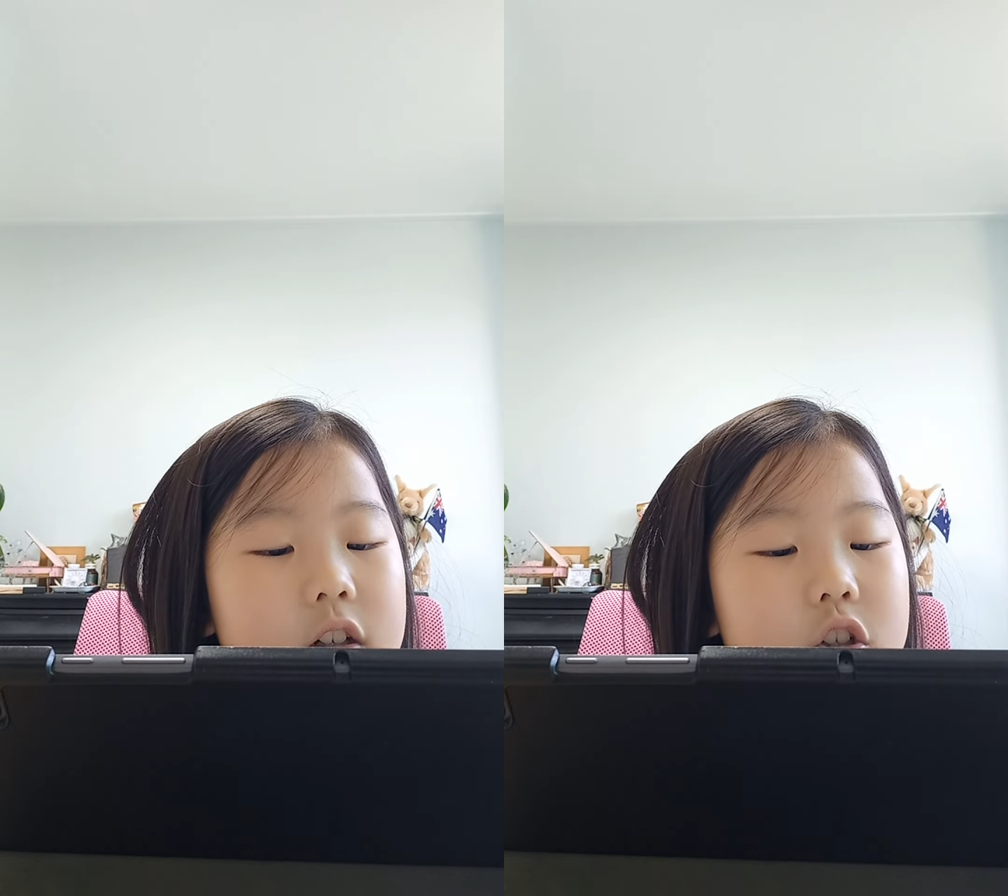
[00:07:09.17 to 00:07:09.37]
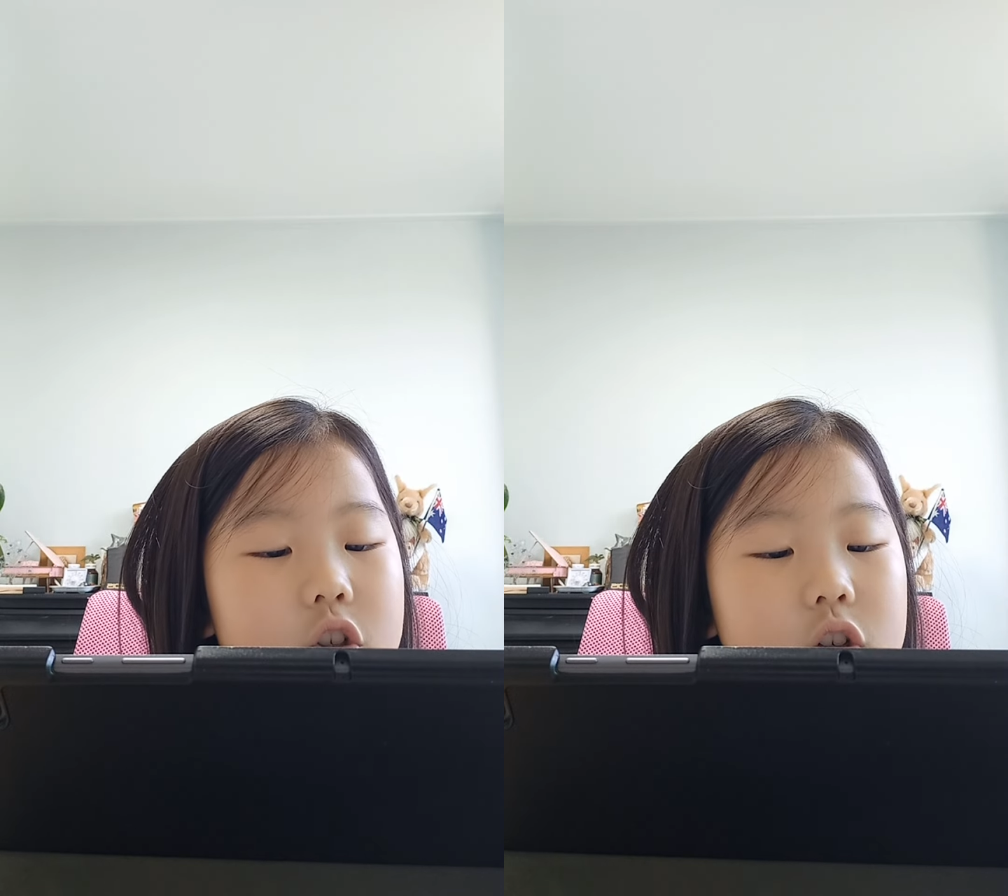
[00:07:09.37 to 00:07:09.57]

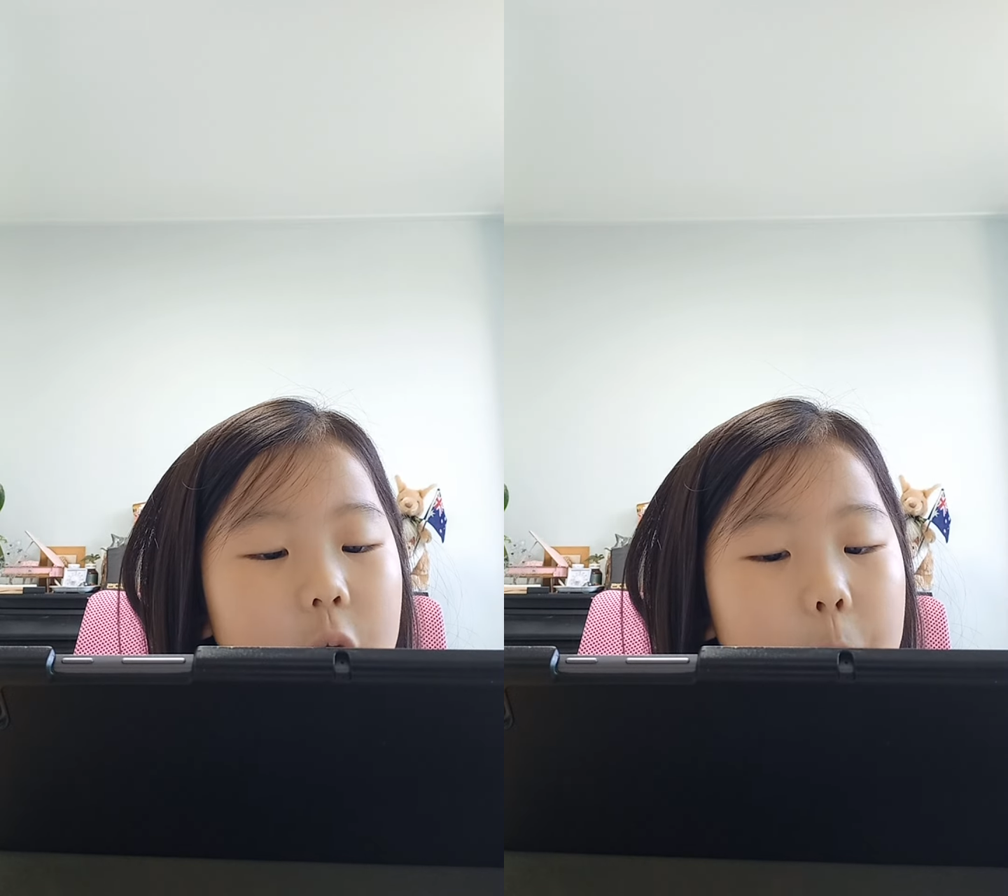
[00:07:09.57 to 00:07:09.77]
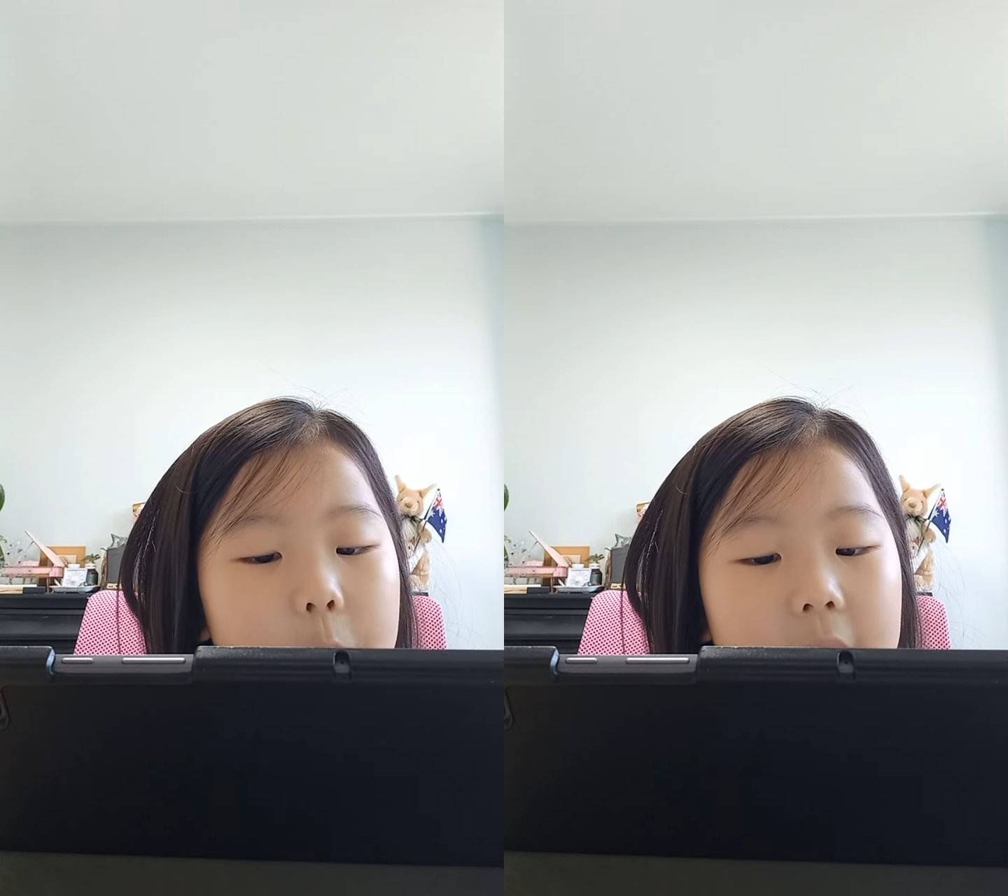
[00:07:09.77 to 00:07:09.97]
to
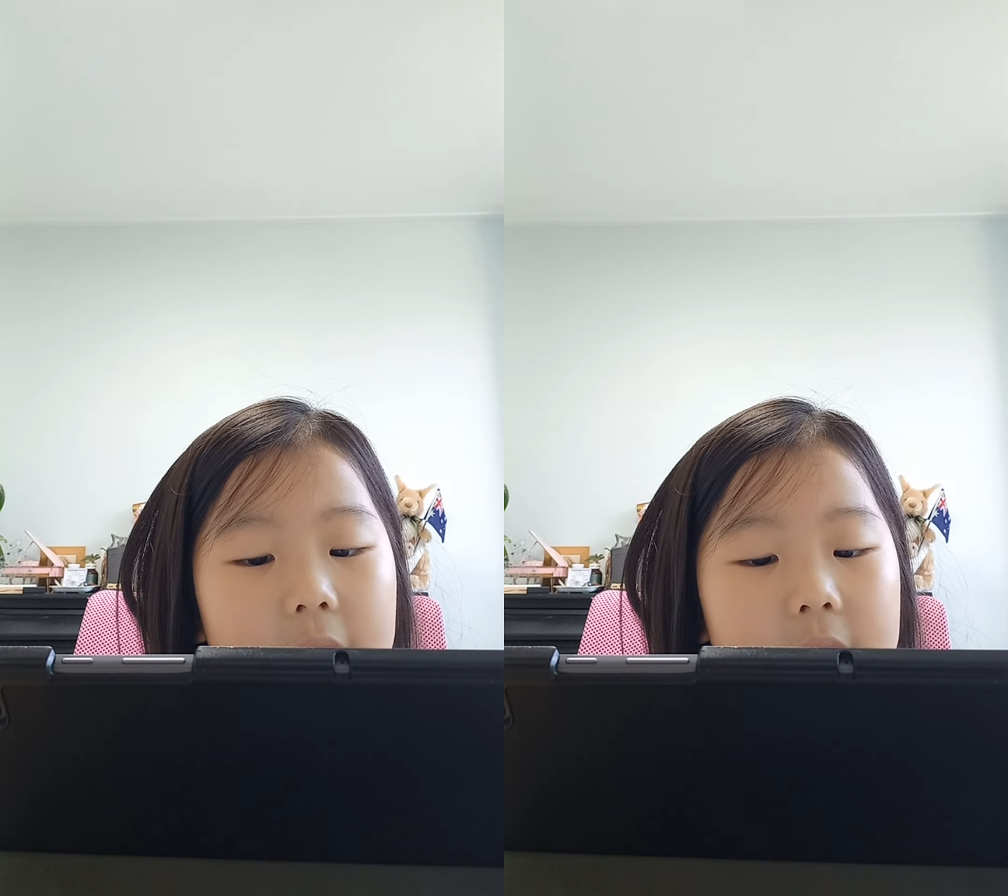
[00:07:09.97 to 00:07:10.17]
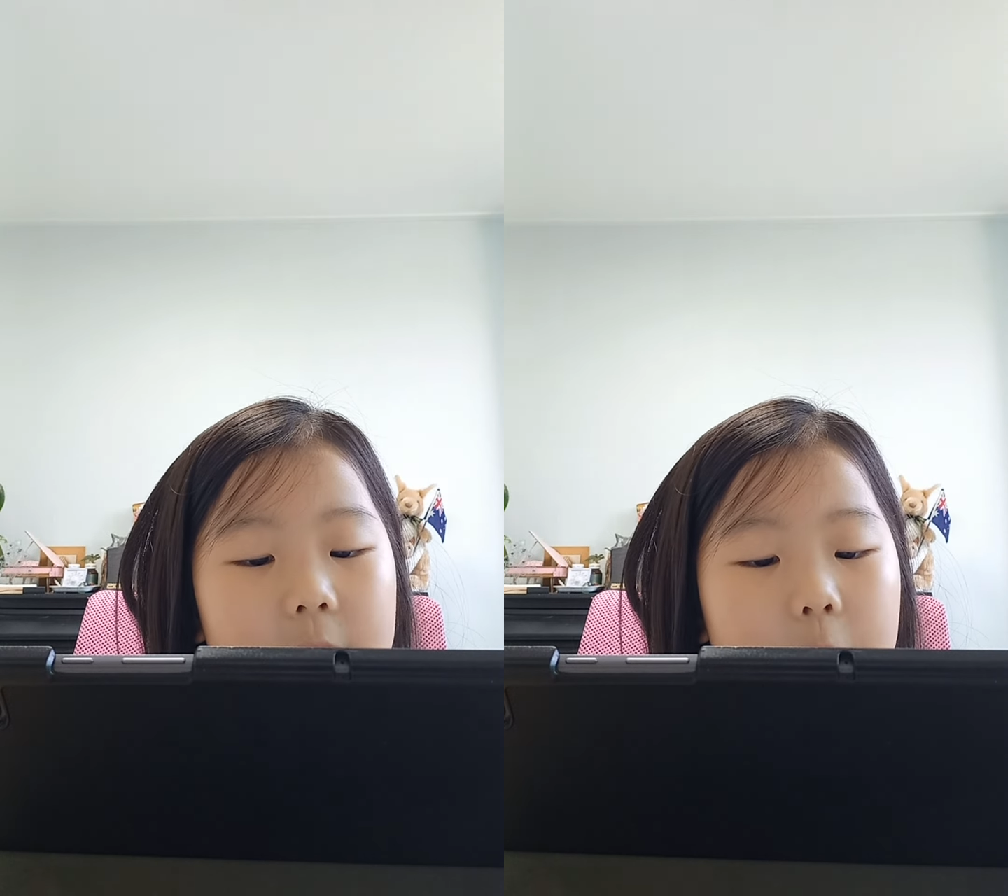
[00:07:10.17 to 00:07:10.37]
the
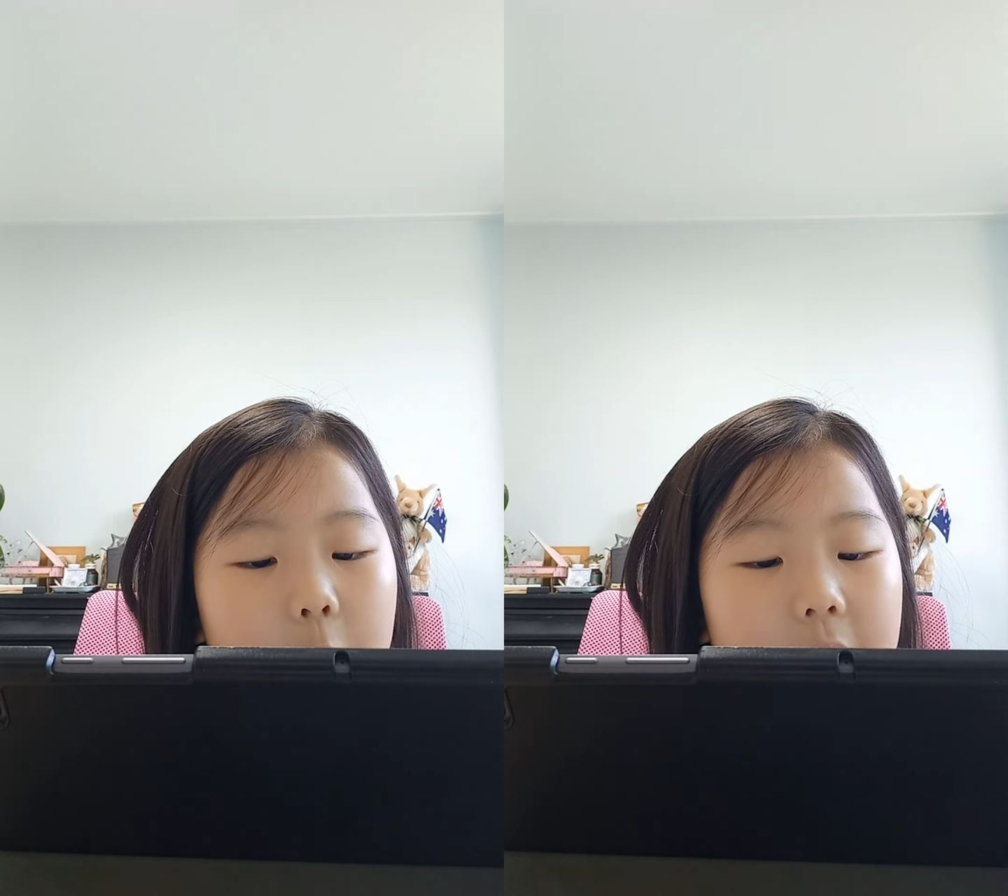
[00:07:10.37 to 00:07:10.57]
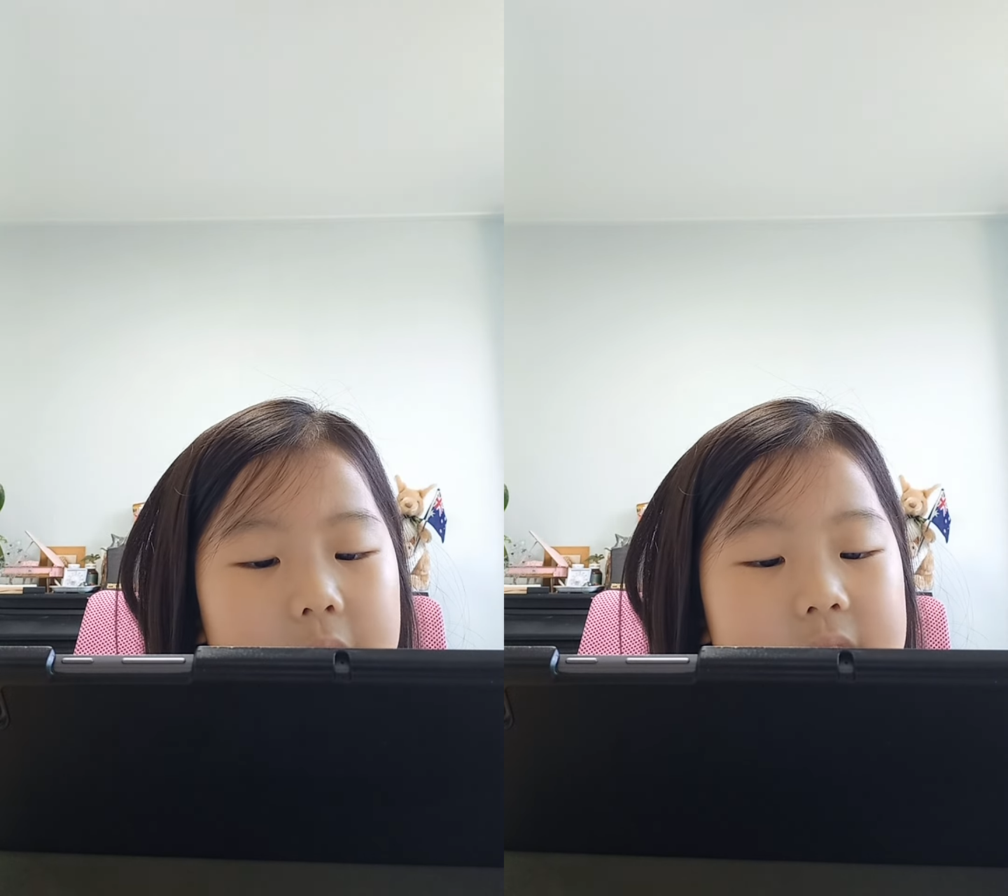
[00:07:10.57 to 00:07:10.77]
pine
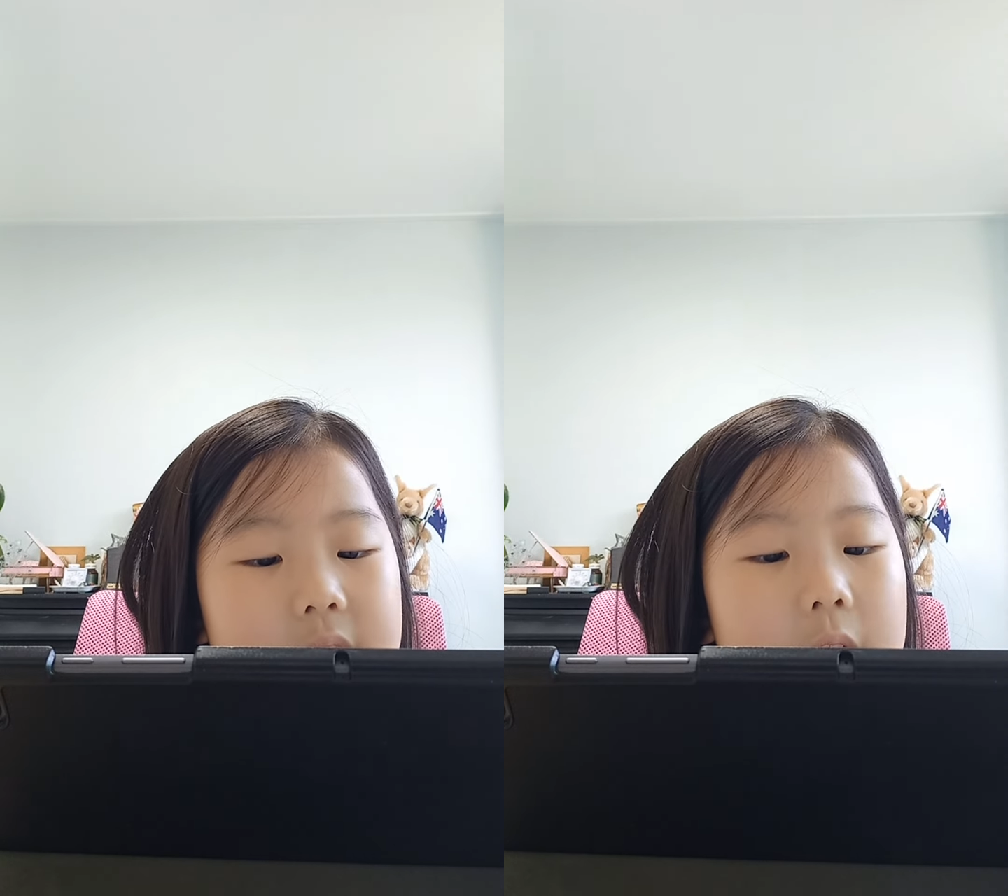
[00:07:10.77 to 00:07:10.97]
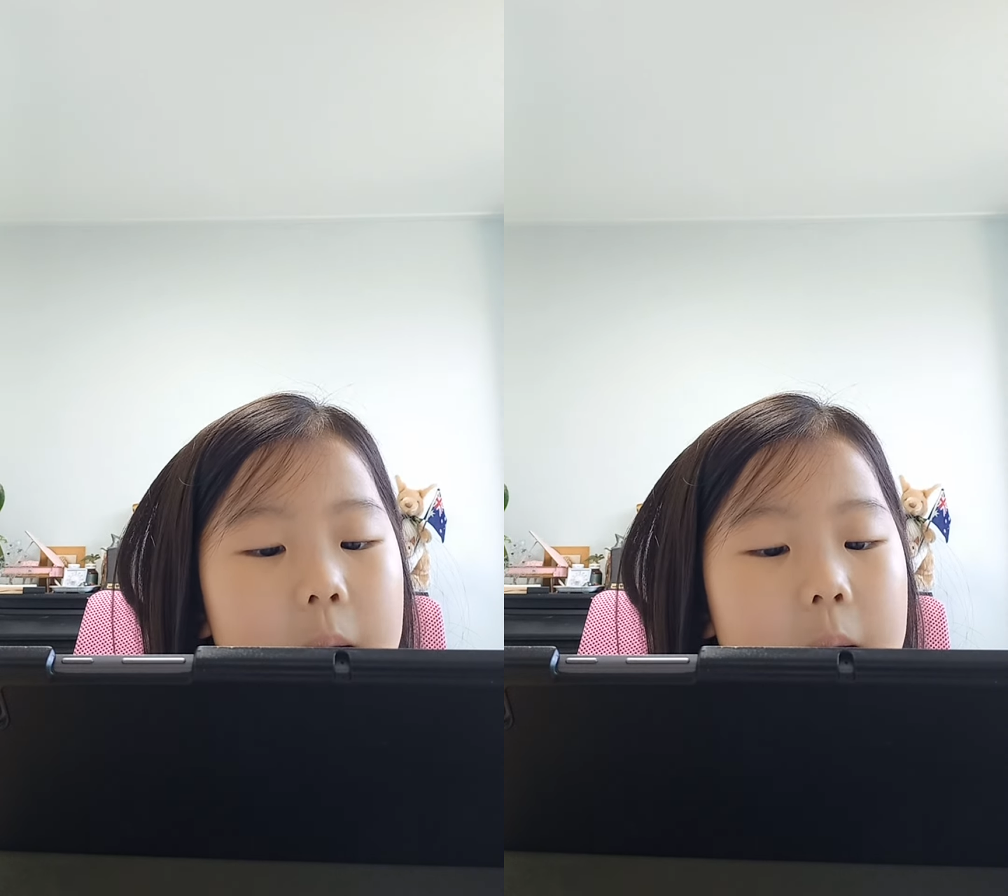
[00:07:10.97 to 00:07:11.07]
forest,